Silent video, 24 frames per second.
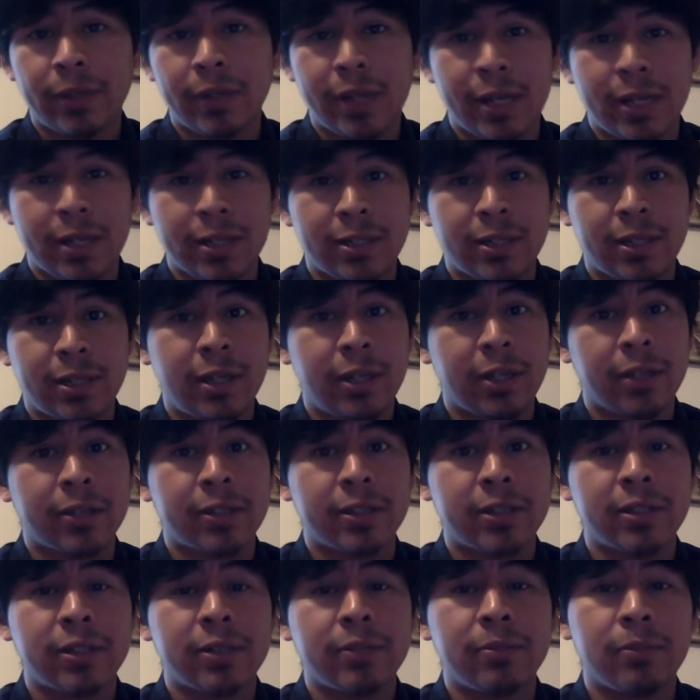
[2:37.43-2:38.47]
as
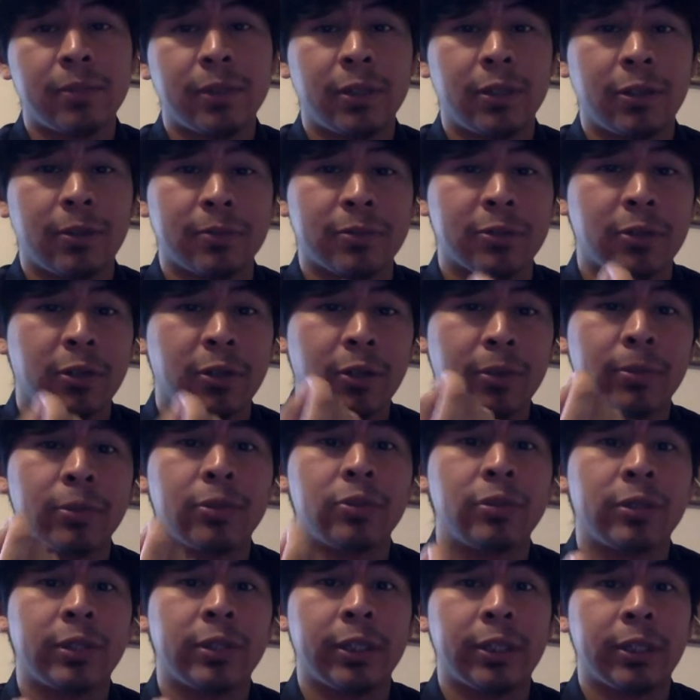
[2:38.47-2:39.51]
x becomes
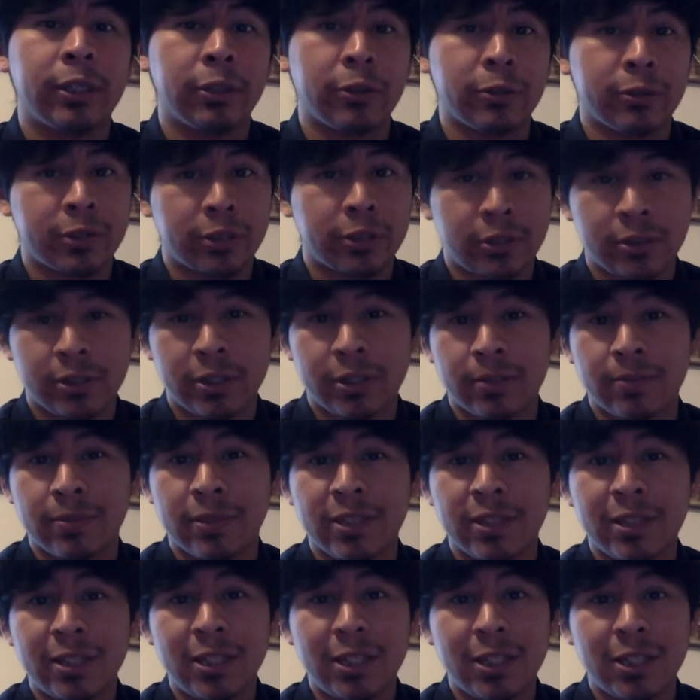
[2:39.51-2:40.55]
arbitrarily close to some
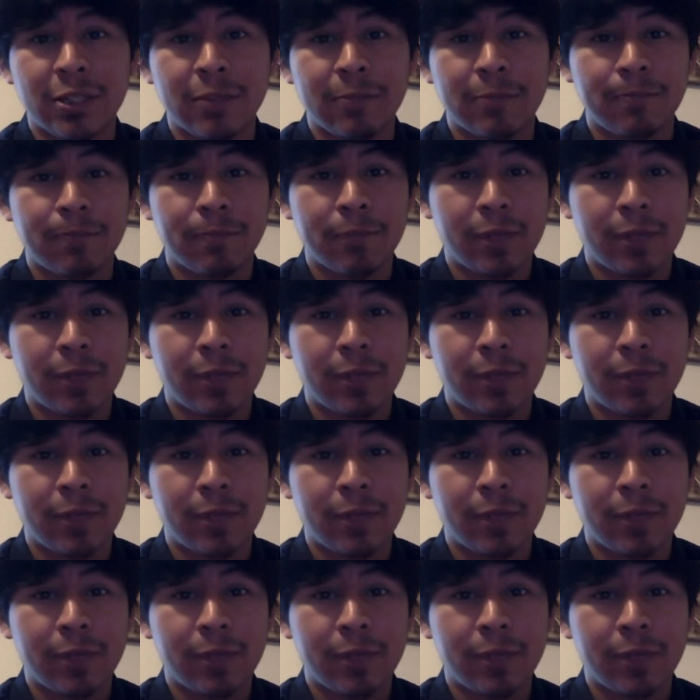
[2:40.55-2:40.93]
c,